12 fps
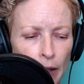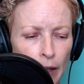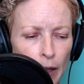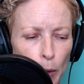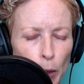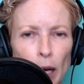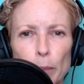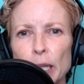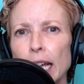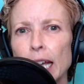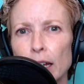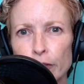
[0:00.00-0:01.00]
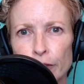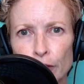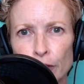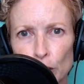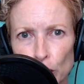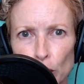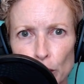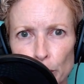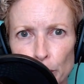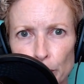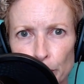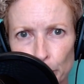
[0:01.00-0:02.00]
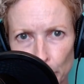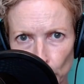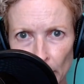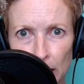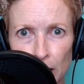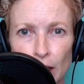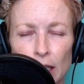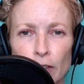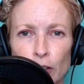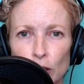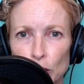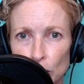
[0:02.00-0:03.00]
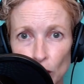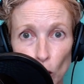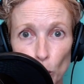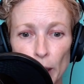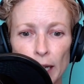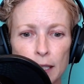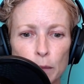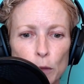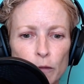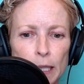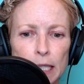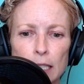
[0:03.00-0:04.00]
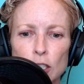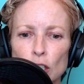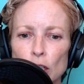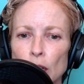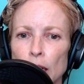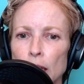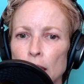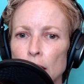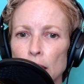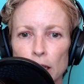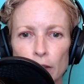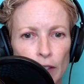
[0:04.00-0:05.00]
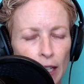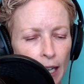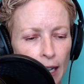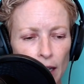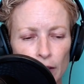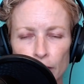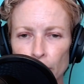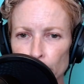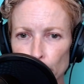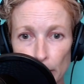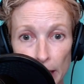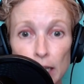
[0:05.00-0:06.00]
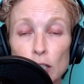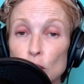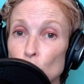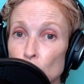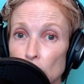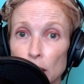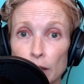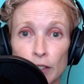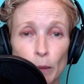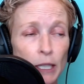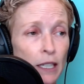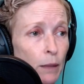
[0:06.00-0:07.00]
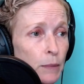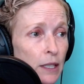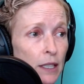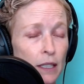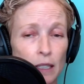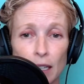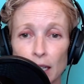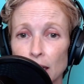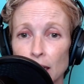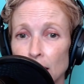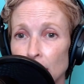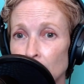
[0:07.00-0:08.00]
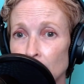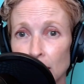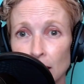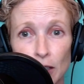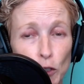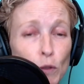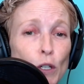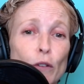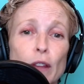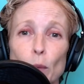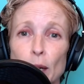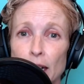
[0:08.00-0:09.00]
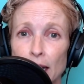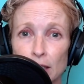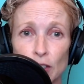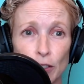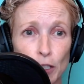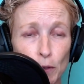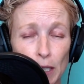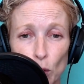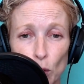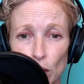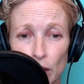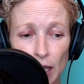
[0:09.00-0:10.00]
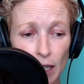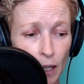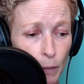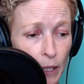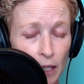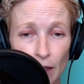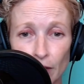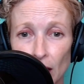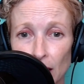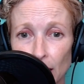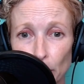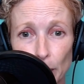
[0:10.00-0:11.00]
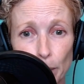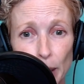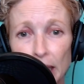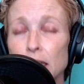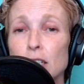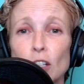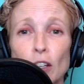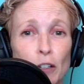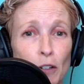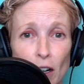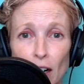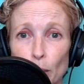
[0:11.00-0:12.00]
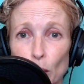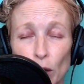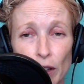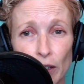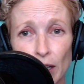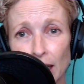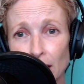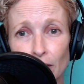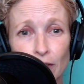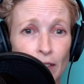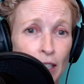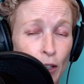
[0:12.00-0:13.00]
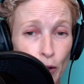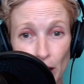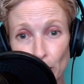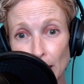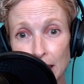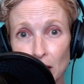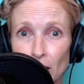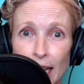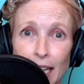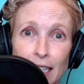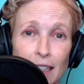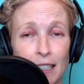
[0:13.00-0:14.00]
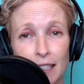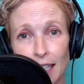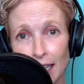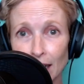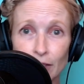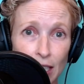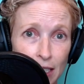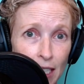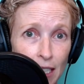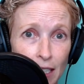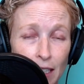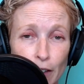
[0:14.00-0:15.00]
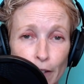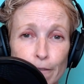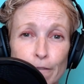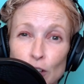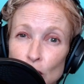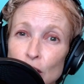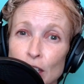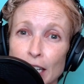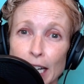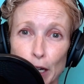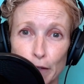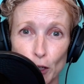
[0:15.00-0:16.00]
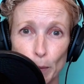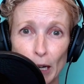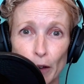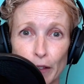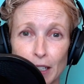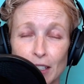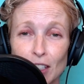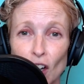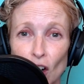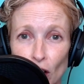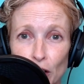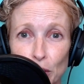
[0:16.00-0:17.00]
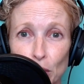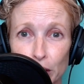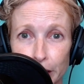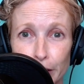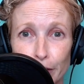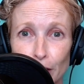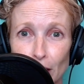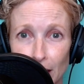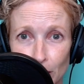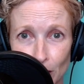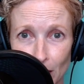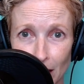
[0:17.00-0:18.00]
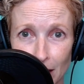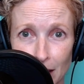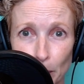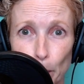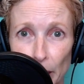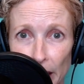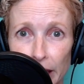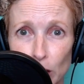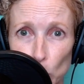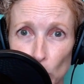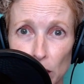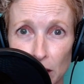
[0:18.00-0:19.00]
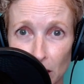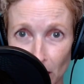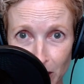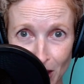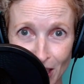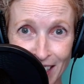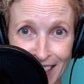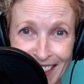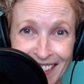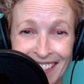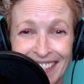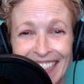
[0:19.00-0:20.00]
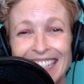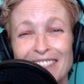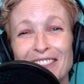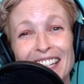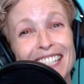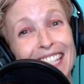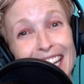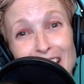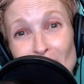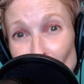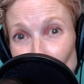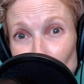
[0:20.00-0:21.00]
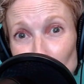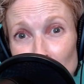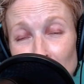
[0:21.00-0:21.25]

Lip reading: But again, for your perspective, for your scope as a movement teacher, make sure if somebody comes in and they went and had surgery, or they come in and they've got like a big bandage on their arm, or or they raise their hand and they say, I've got da-da-da, the first thing out of your mouth is, are you cleared for exercise by your doctor? And if they say no,